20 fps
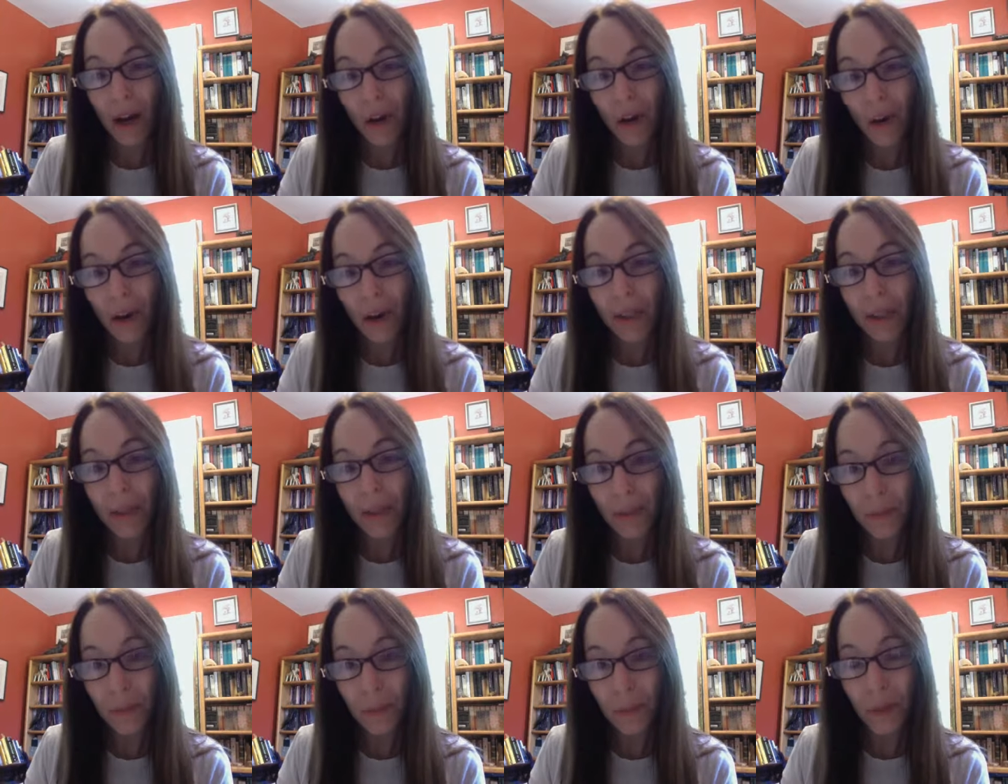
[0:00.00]
quite
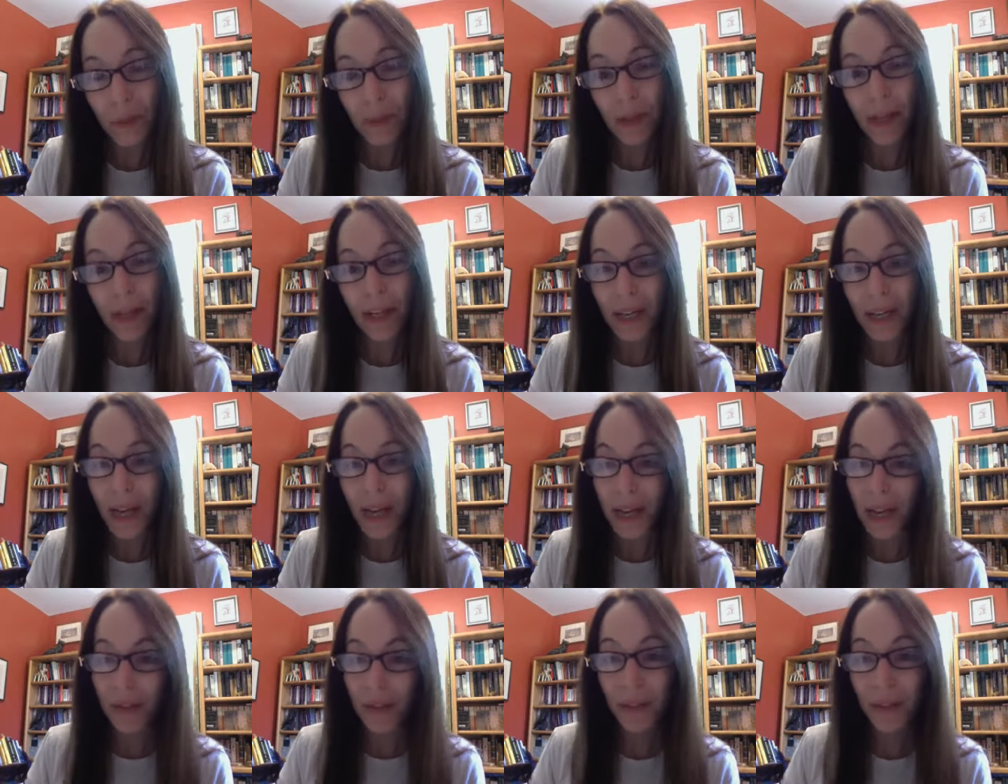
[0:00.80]
simple and
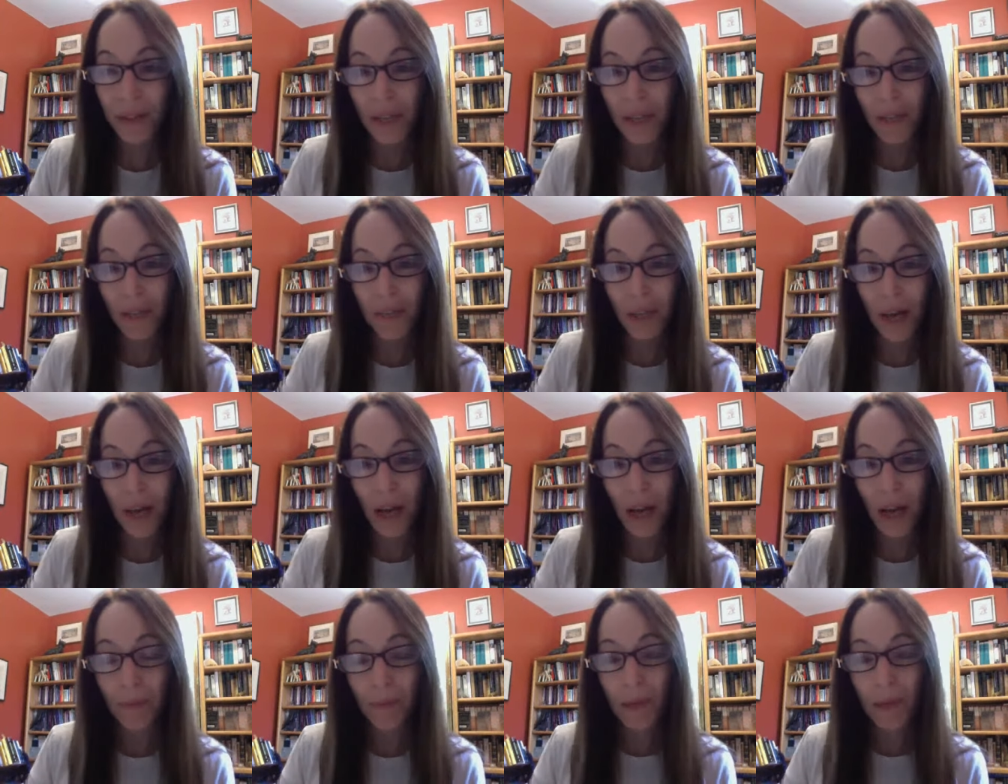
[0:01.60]
yet at the same
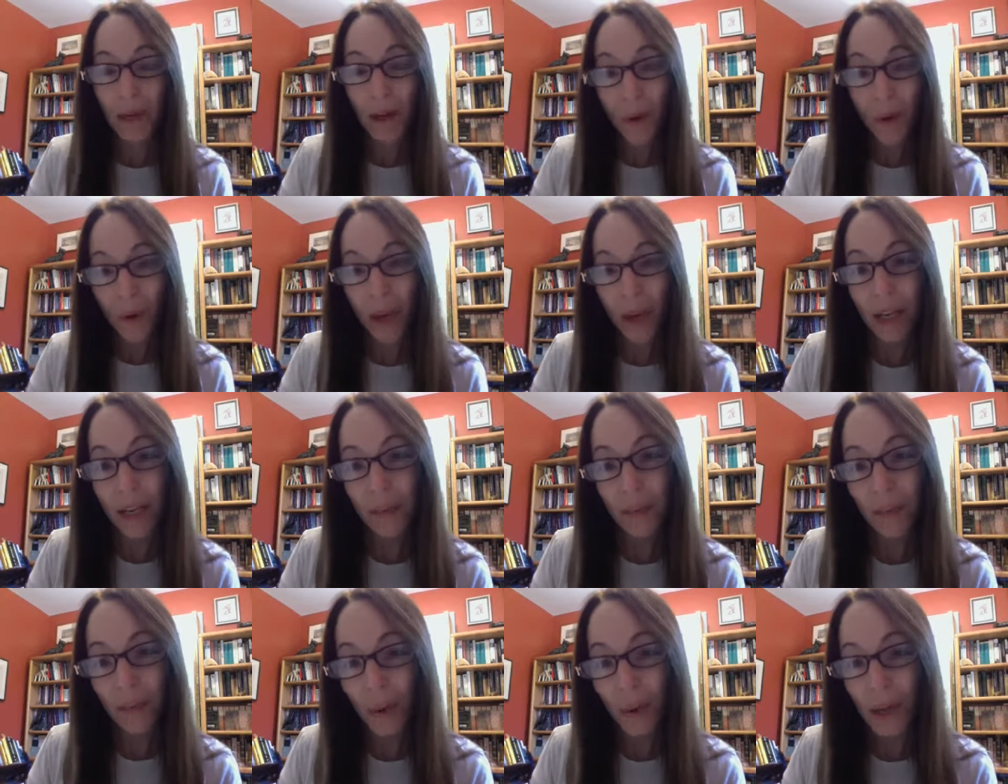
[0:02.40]
time quite
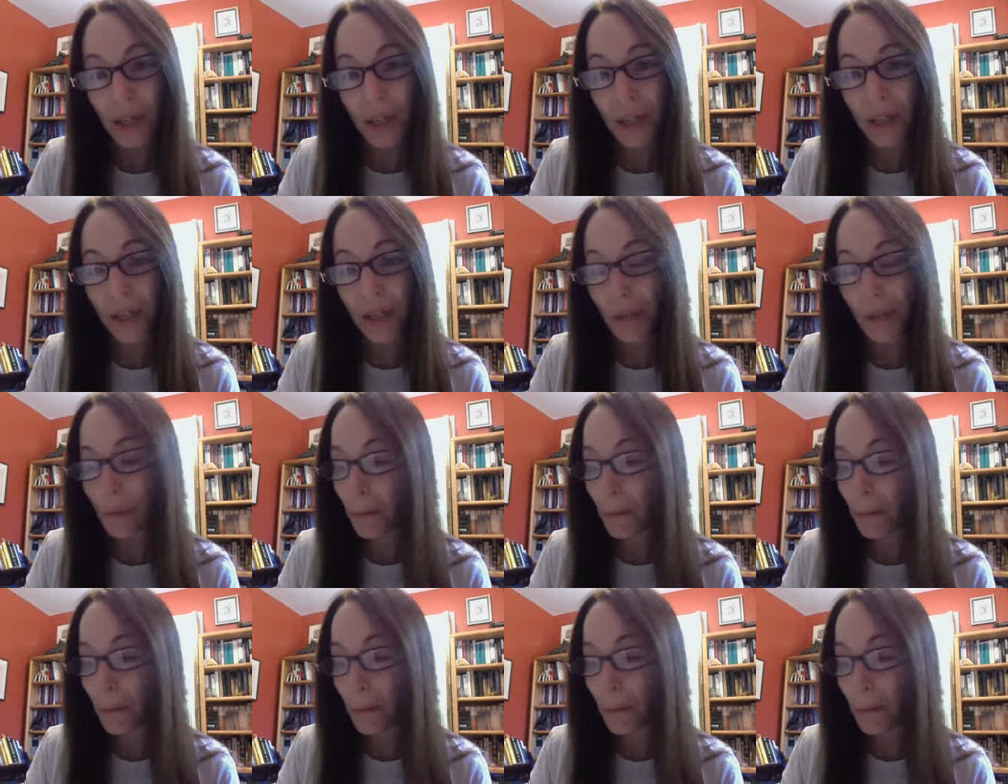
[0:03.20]
important.